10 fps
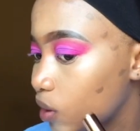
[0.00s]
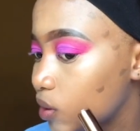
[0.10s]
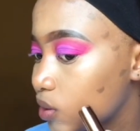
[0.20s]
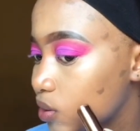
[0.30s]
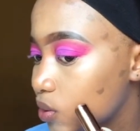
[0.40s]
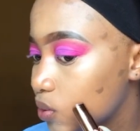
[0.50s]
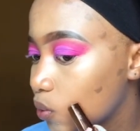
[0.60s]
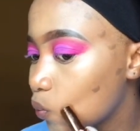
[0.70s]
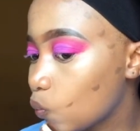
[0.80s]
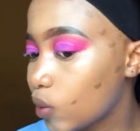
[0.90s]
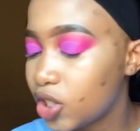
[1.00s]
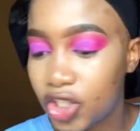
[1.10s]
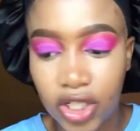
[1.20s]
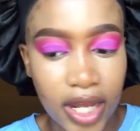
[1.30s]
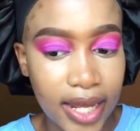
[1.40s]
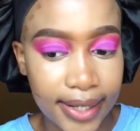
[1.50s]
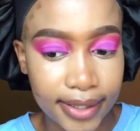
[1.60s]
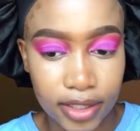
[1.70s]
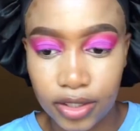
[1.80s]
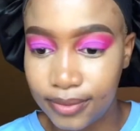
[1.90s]
it is so rich
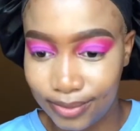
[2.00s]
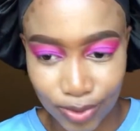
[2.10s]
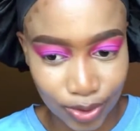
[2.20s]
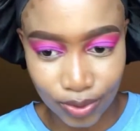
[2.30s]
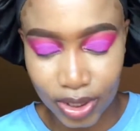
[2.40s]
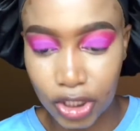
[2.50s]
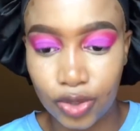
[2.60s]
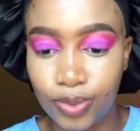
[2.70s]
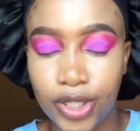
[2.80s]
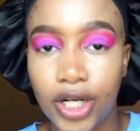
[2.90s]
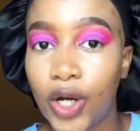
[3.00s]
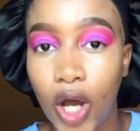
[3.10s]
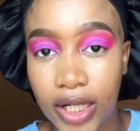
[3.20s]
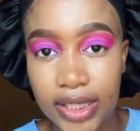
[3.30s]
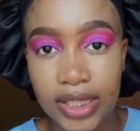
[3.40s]
and you don't need to put a lot.